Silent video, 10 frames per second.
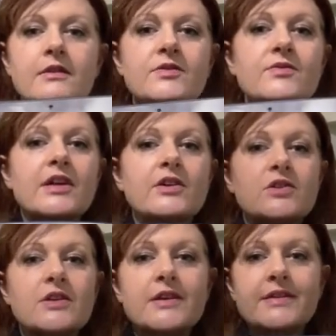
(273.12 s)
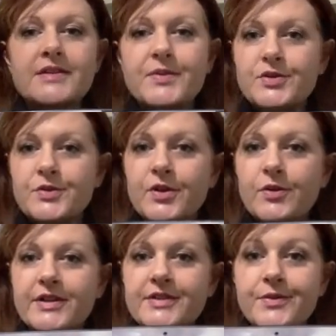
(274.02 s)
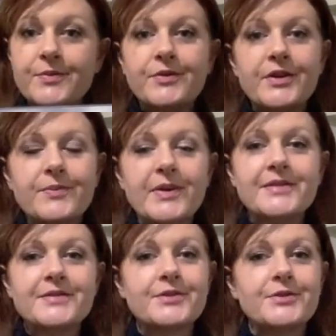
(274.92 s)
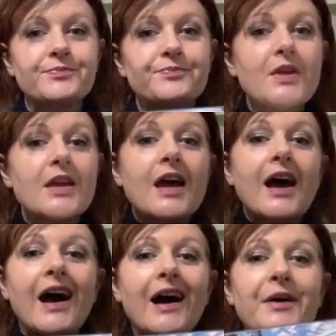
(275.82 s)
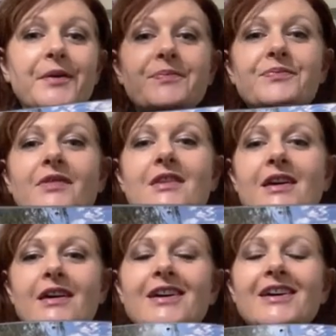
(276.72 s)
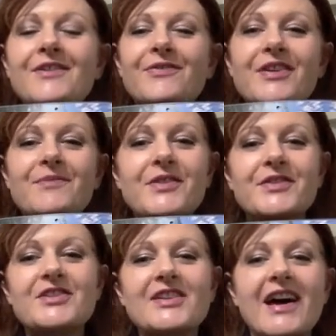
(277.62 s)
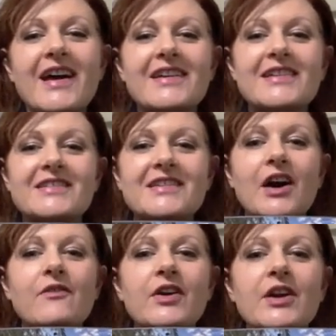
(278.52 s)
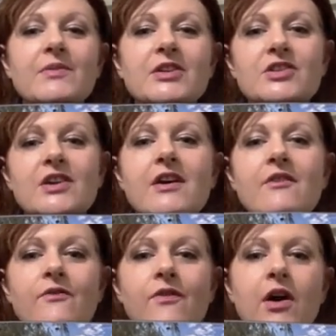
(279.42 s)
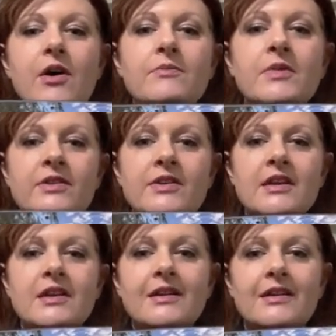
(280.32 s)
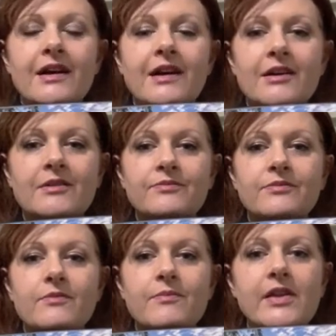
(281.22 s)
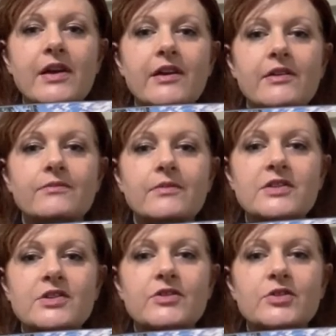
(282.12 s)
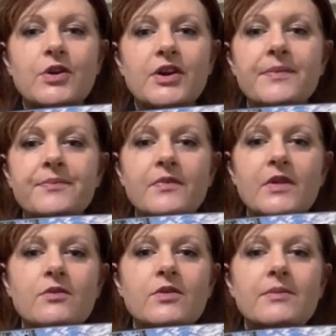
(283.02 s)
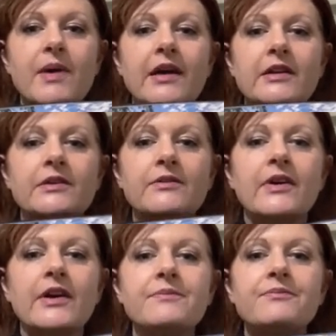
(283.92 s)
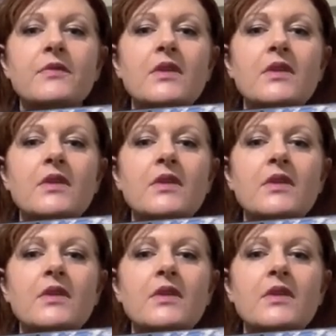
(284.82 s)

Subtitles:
This was actually a special request from a friend of mine. So for the month of July is the cover image from the Belle Isle Conservatory with a pond in the front.